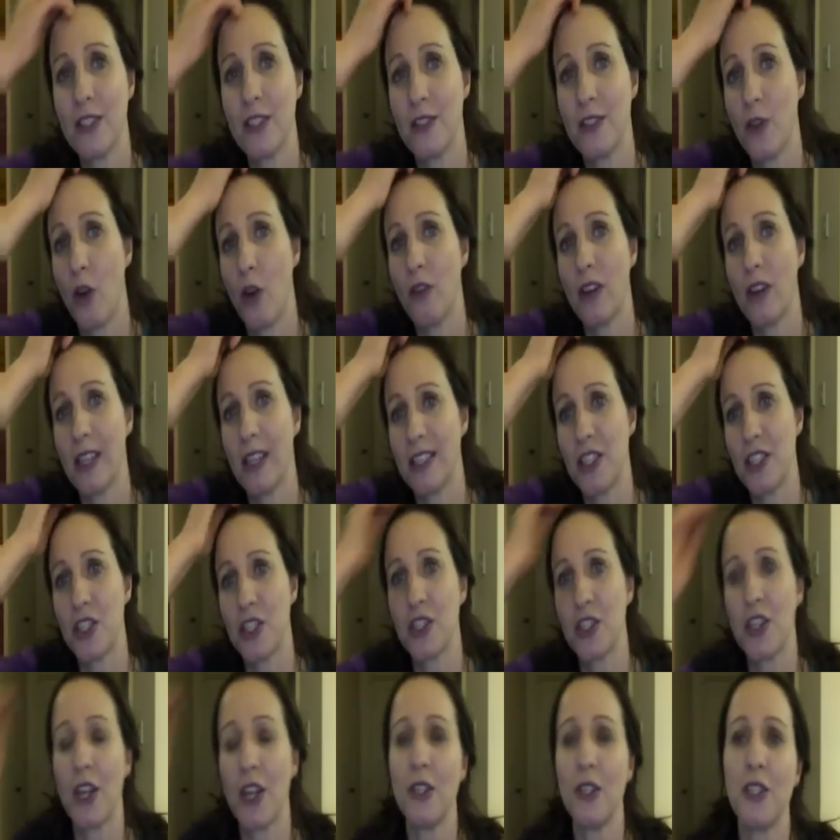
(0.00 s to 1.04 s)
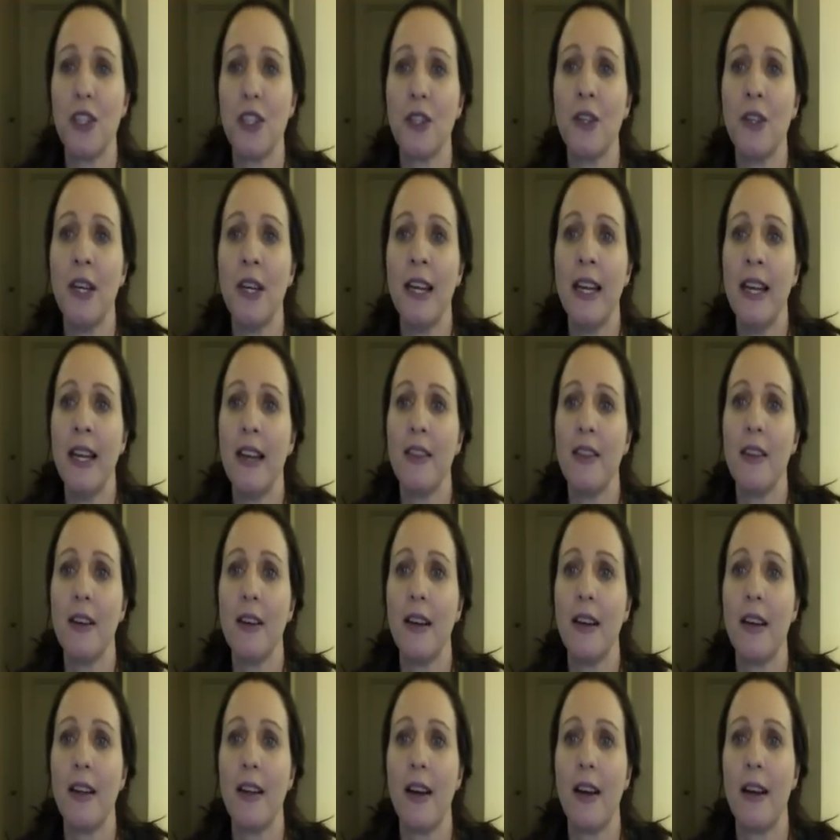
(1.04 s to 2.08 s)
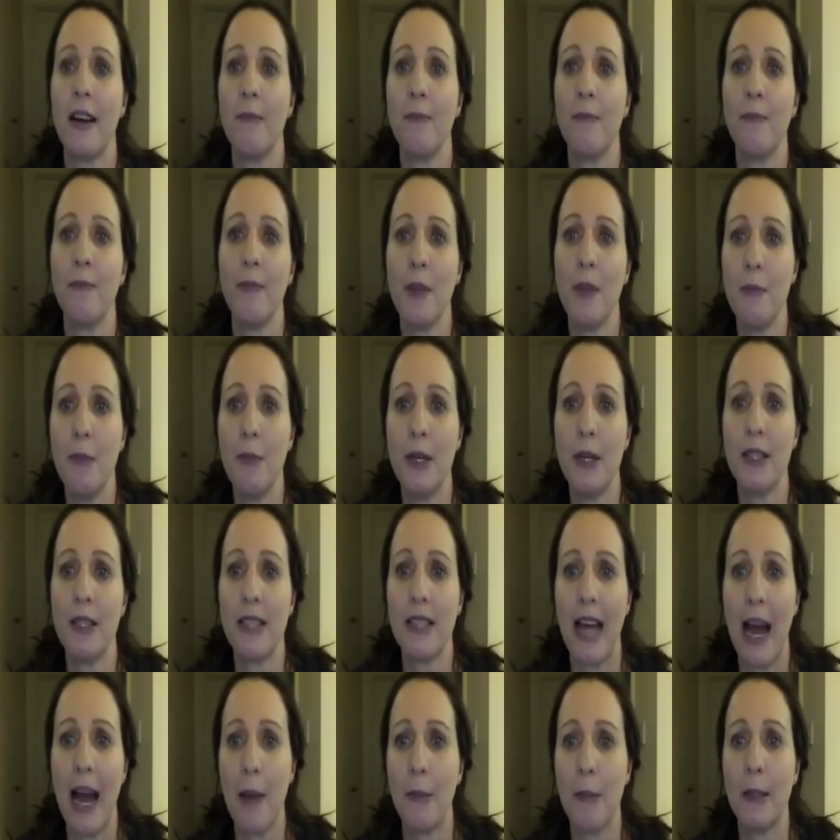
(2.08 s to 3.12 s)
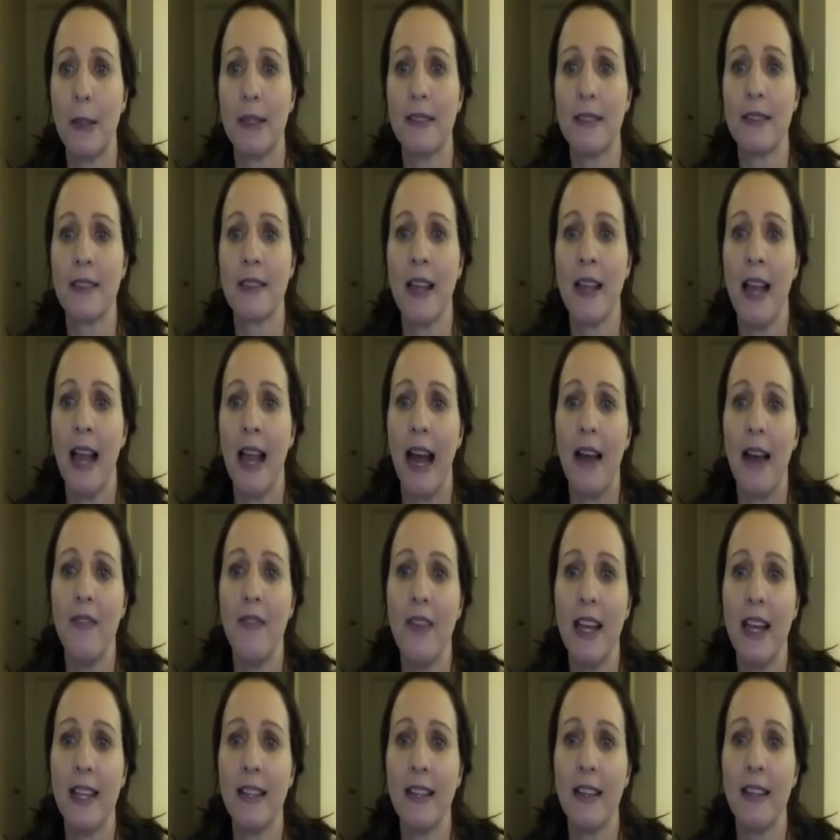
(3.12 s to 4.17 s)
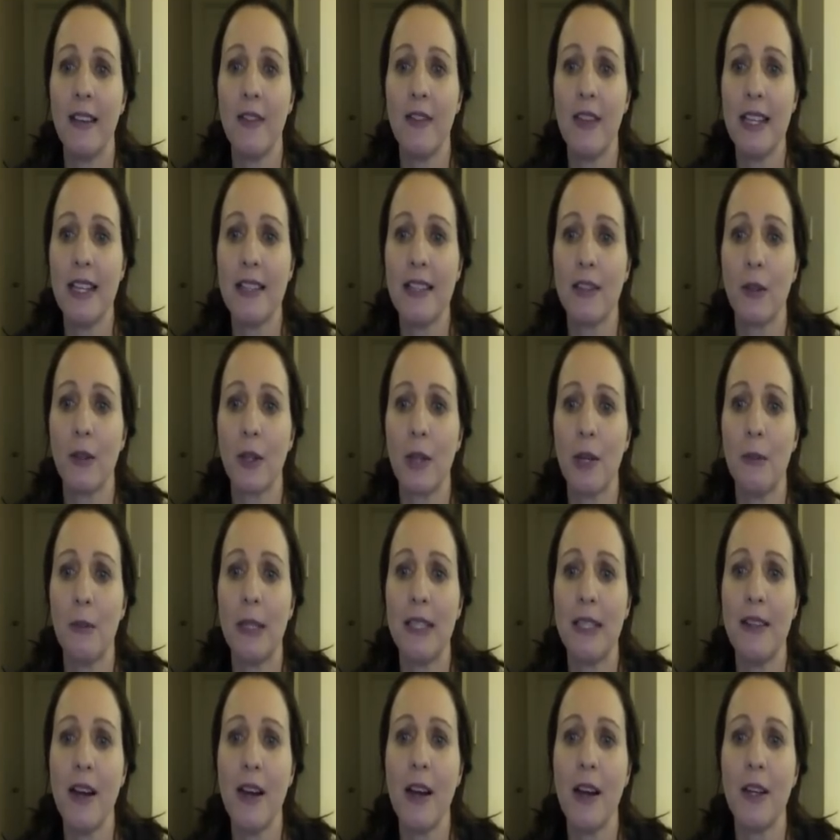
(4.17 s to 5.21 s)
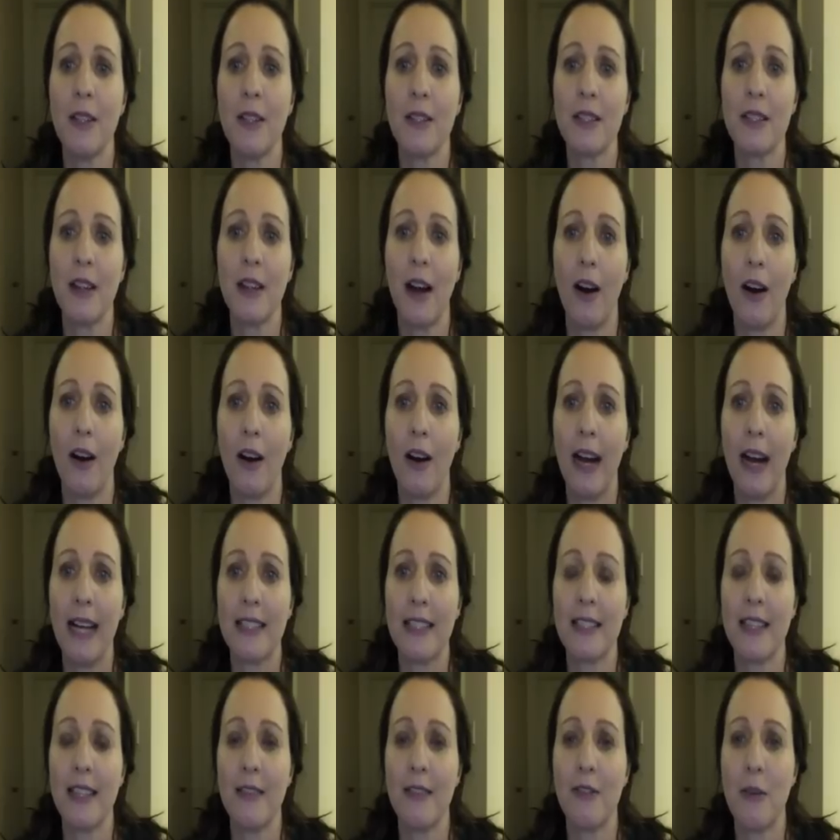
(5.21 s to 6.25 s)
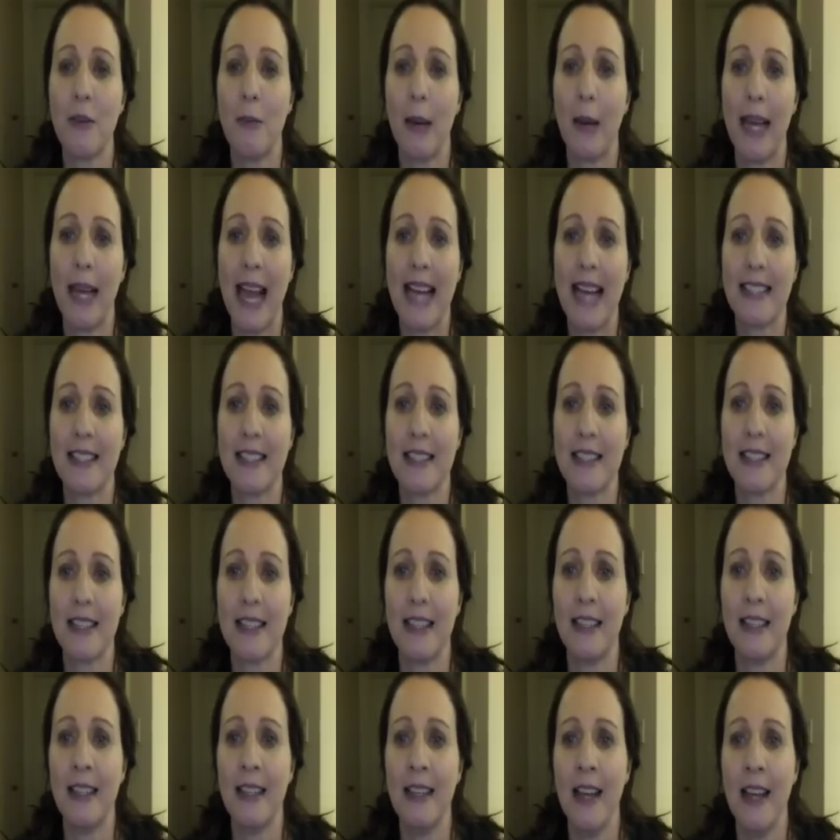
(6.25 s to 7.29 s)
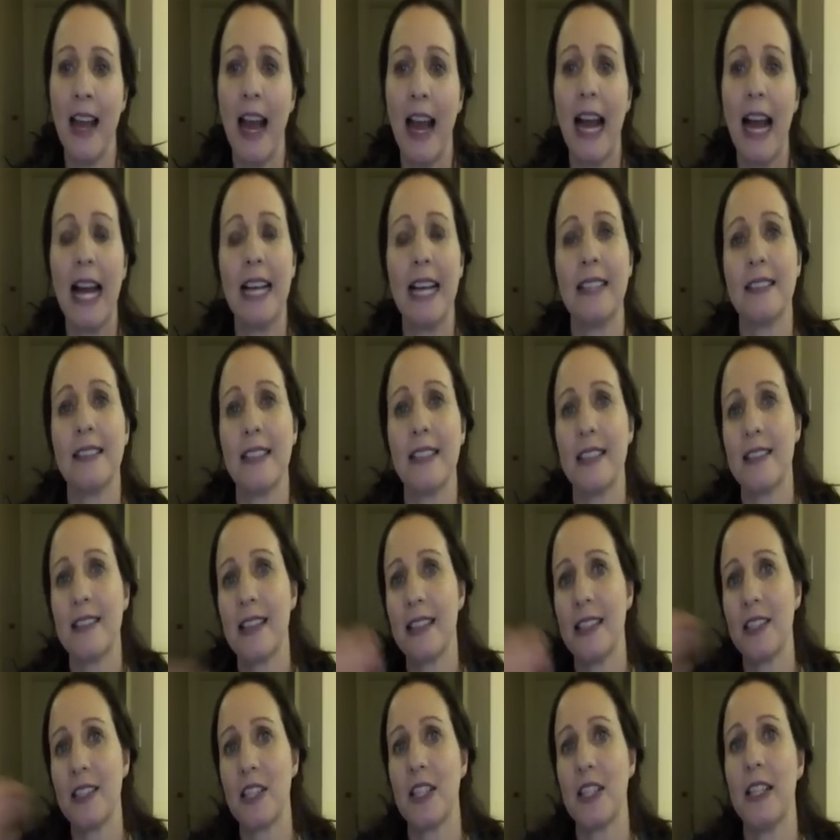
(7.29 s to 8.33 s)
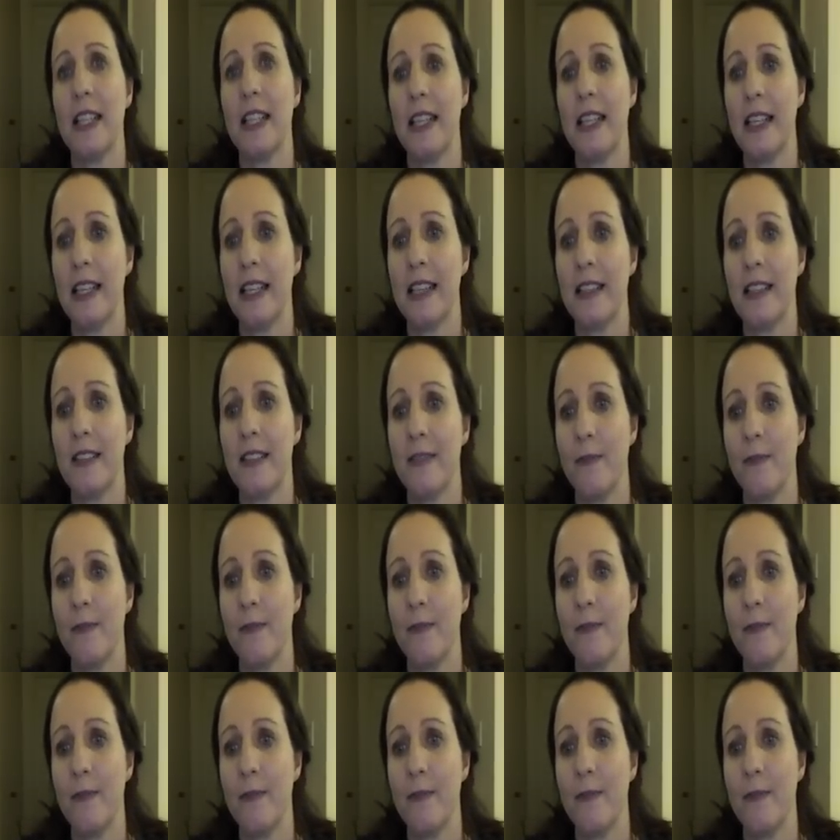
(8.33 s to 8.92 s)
novel I just showed you, that the murder happened. And then these document notes are actually from my editor, and essentially